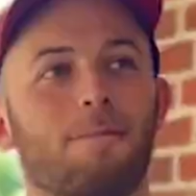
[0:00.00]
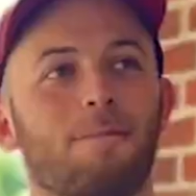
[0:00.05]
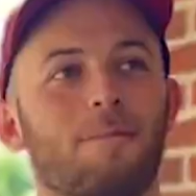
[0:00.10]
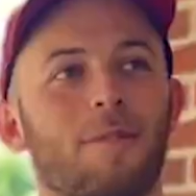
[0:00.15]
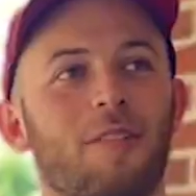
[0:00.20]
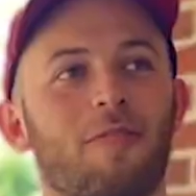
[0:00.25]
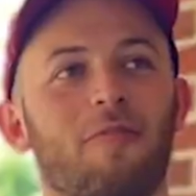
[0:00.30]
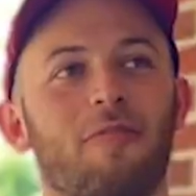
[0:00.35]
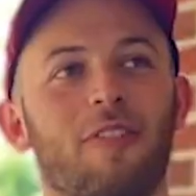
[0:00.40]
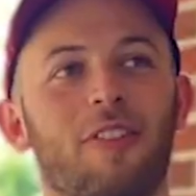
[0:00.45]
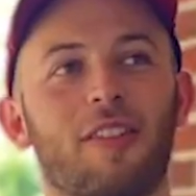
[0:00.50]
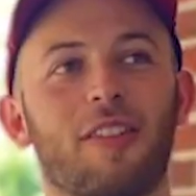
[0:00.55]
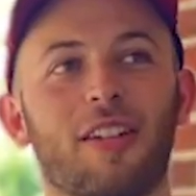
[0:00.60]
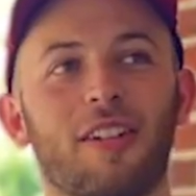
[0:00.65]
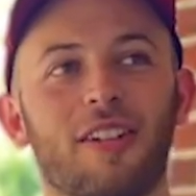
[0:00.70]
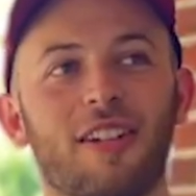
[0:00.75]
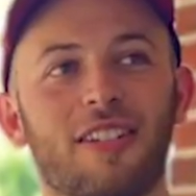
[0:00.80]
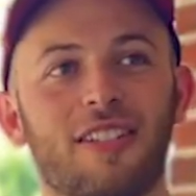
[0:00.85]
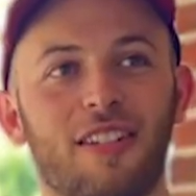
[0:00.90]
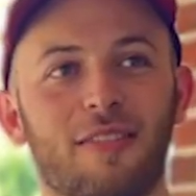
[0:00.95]
In 5th
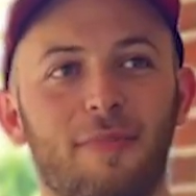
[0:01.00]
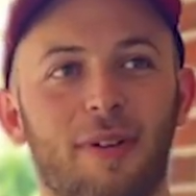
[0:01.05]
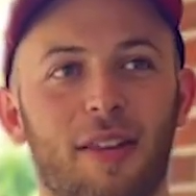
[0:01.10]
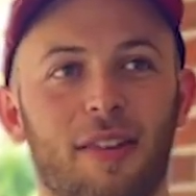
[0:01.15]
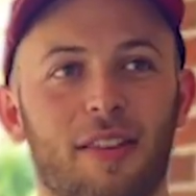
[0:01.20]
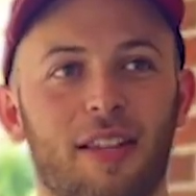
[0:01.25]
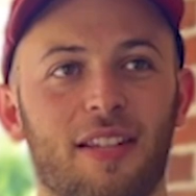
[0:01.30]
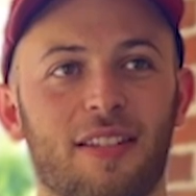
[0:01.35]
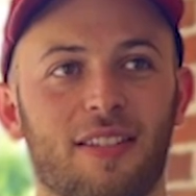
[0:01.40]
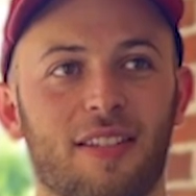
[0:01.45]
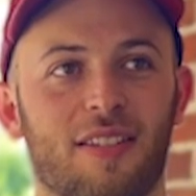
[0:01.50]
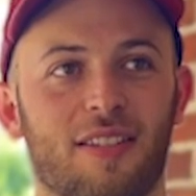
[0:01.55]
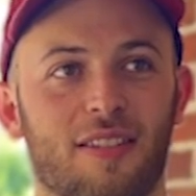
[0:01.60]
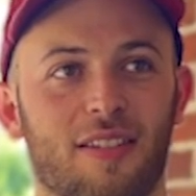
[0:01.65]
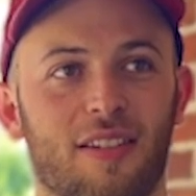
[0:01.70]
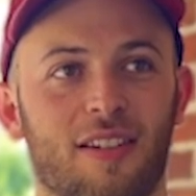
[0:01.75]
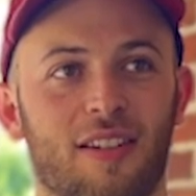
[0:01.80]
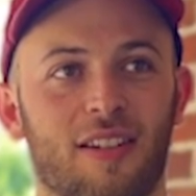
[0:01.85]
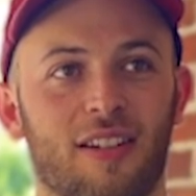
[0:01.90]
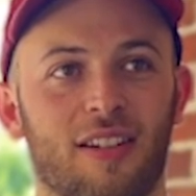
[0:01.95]
year, I did my thesis
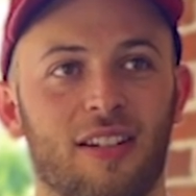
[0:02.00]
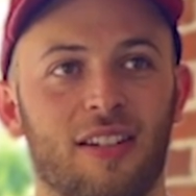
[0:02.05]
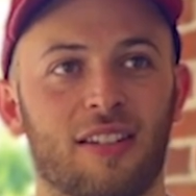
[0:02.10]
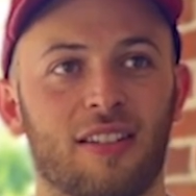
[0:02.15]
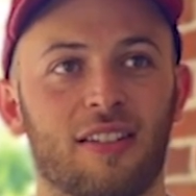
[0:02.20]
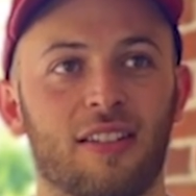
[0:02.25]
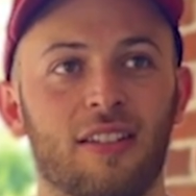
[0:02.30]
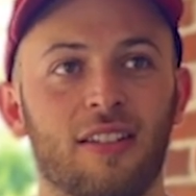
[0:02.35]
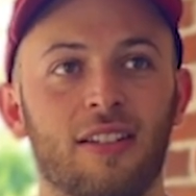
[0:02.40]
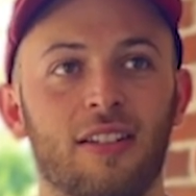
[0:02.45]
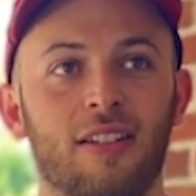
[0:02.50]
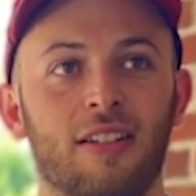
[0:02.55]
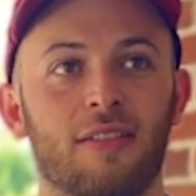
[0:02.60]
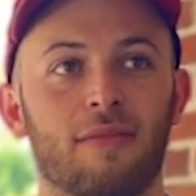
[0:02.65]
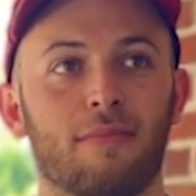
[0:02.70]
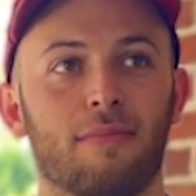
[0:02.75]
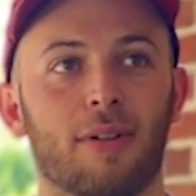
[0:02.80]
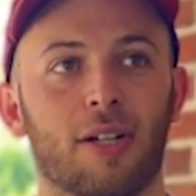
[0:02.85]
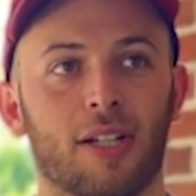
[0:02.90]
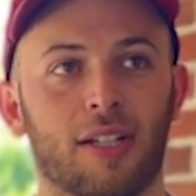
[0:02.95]
on
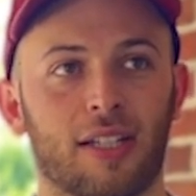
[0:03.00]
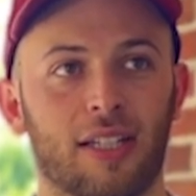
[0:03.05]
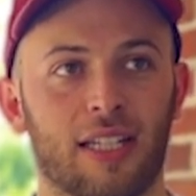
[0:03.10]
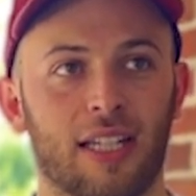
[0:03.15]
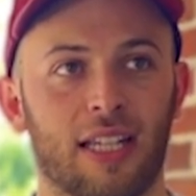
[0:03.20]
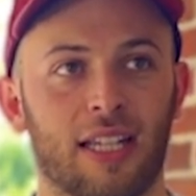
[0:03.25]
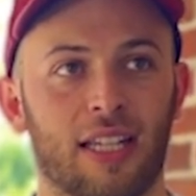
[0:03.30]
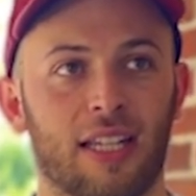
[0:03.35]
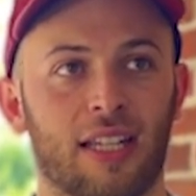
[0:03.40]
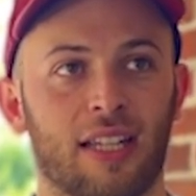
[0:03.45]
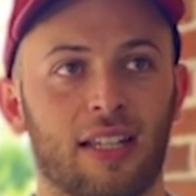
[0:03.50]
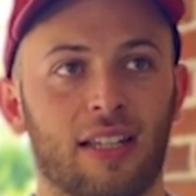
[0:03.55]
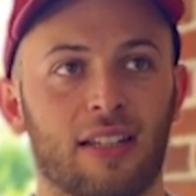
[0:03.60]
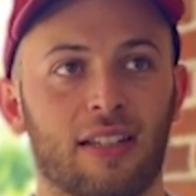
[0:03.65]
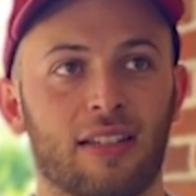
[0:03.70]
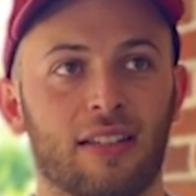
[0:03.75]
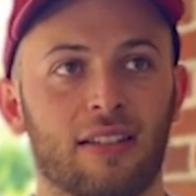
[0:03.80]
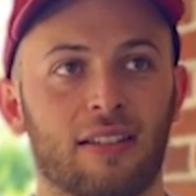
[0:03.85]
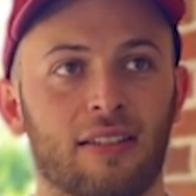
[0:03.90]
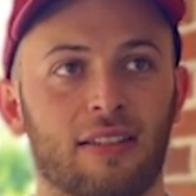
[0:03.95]

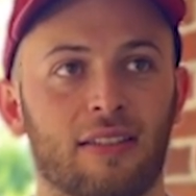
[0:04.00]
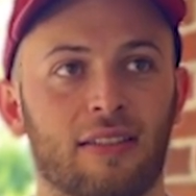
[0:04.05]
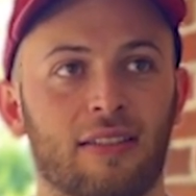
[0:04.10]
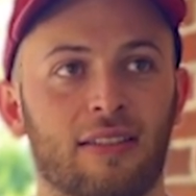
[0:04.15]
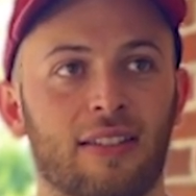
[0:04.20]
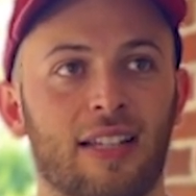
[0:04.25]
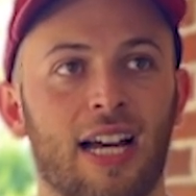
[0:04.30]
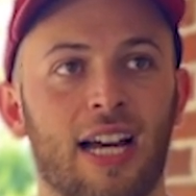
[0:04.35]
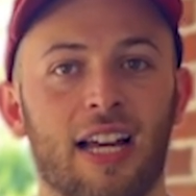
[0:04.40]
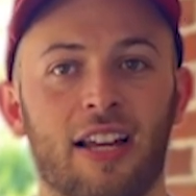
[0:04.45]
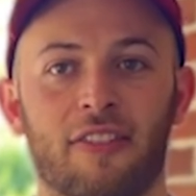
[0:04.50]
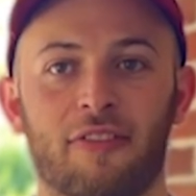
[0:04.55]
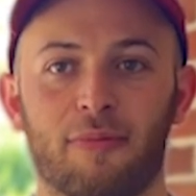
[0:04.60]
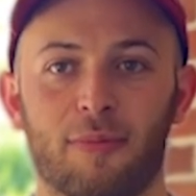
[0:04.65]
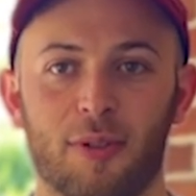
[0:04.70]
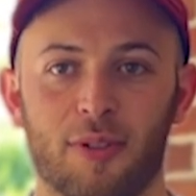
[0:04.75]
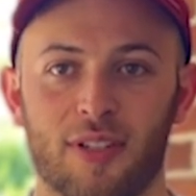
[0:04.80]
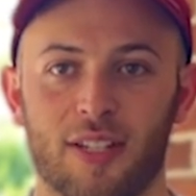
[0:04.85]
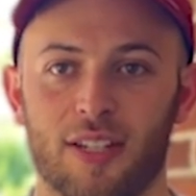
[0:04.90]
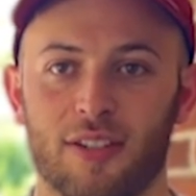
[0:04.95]
marketing live
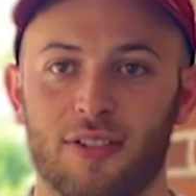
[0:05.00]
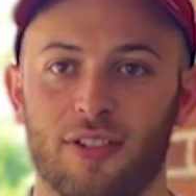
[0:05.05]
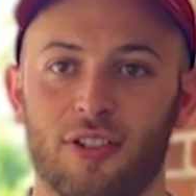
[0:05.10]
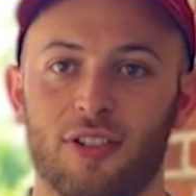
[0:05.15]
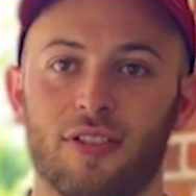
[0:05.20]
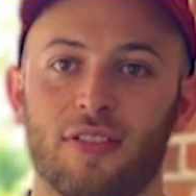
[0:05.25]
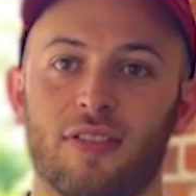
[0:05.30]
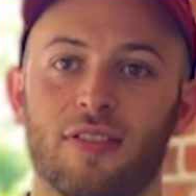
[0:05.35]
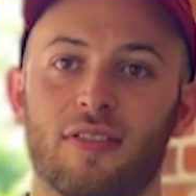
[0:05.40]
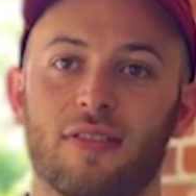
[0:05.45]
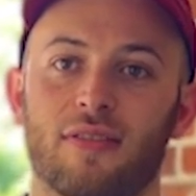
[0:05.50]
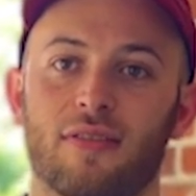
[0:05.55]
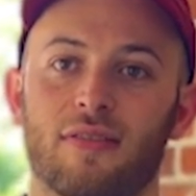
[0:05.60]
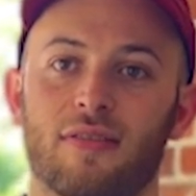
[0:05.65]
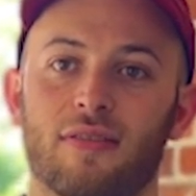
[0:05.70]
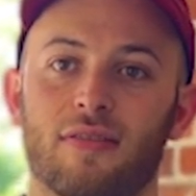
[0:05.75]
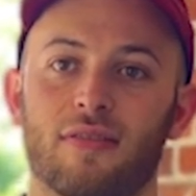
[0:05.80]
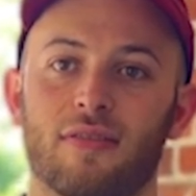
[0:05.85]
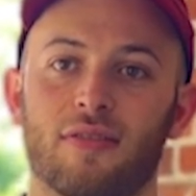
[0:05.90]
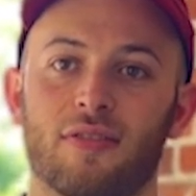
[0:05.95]
musician
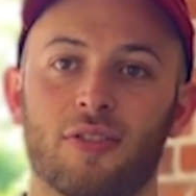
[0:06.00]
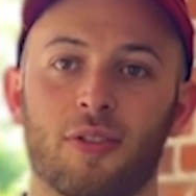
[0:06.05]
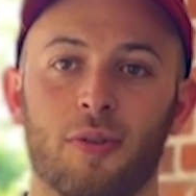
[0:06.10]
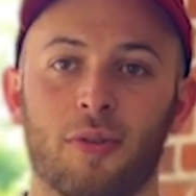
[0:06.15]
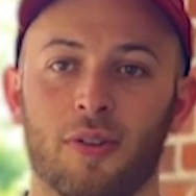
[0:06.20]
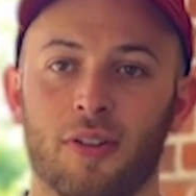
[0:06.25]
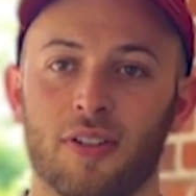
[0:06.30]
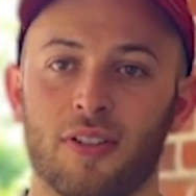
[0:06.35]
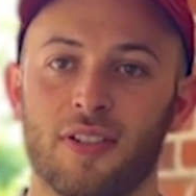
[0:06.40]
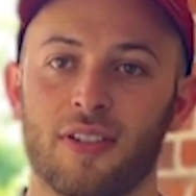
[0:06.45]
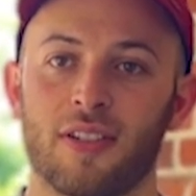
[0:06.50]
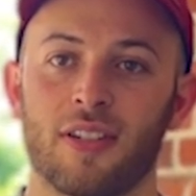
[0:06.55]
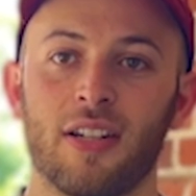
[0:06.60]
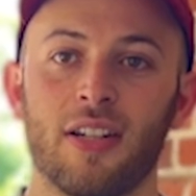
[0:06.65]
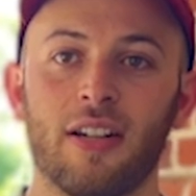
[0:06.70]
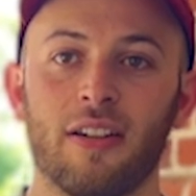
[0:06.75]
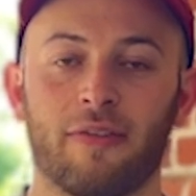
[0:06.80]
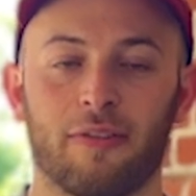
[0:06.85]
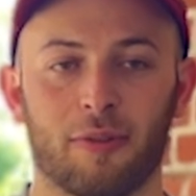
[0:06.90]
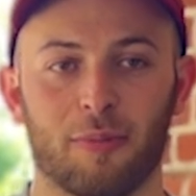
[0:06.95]
tours
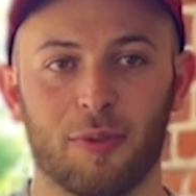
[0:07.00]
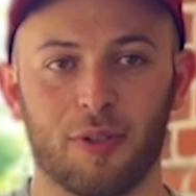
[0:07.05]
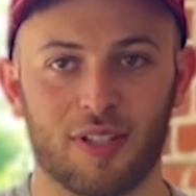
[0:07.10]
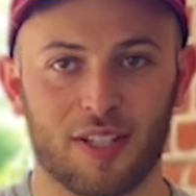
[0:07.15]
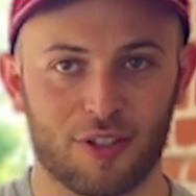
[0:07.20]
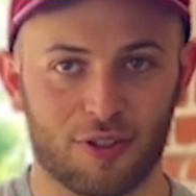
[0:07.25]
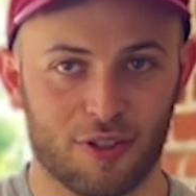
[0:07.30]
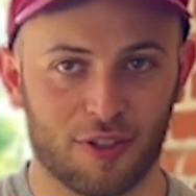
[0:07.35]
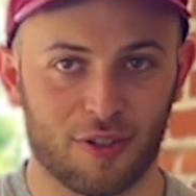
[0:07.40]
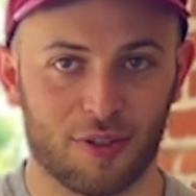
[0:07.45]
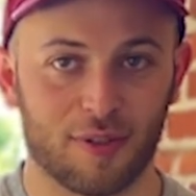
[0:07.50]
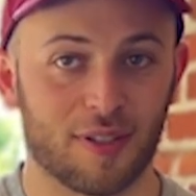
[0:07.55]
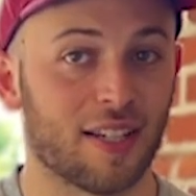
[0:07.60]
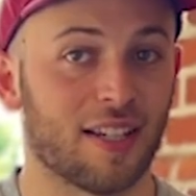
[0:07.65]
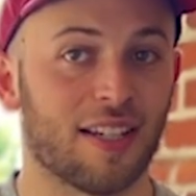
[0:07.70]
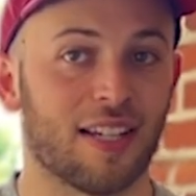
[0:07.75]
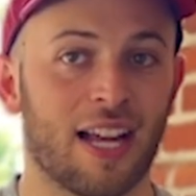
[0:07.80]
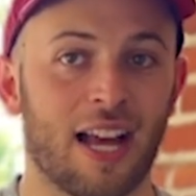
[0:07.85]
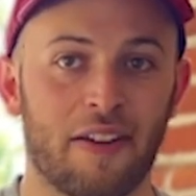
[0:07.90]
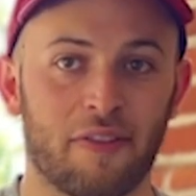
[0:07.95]
for musicians who
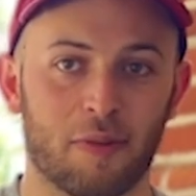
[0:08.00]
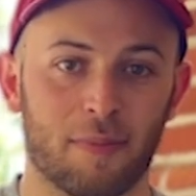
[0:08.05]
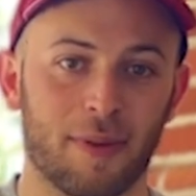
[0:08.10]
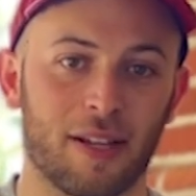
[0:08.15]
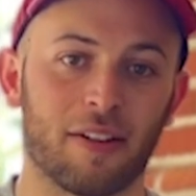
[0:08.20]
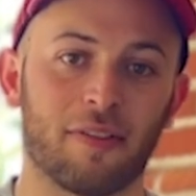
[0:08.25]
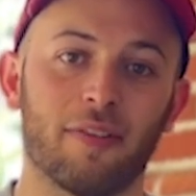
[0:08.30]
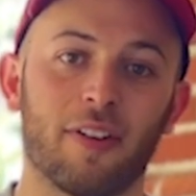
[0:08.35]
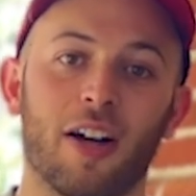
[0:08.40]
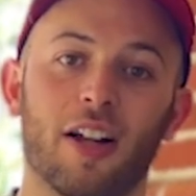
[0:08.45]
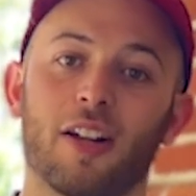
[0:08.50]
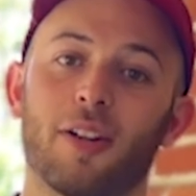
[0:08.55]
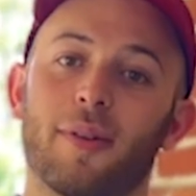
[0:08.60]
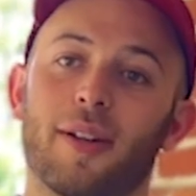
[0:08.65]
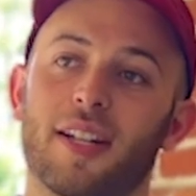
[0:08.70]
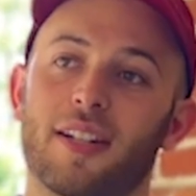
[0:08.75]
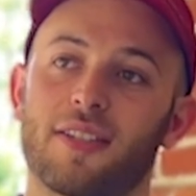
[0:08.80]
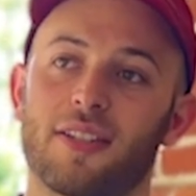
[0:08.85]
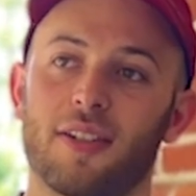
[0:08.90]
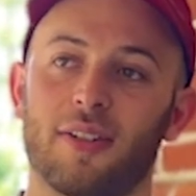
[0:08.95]
didn't have a big
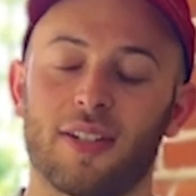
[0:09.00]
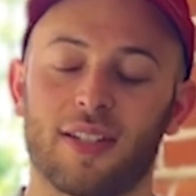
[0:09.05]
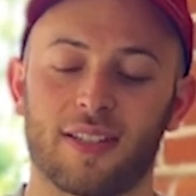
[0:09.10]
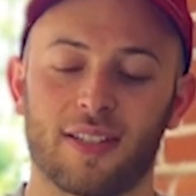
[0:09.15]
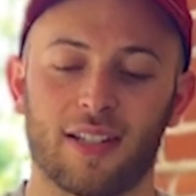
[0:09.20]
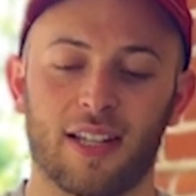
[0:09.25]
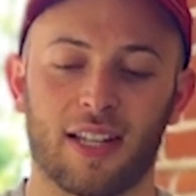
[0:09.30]
following. So it's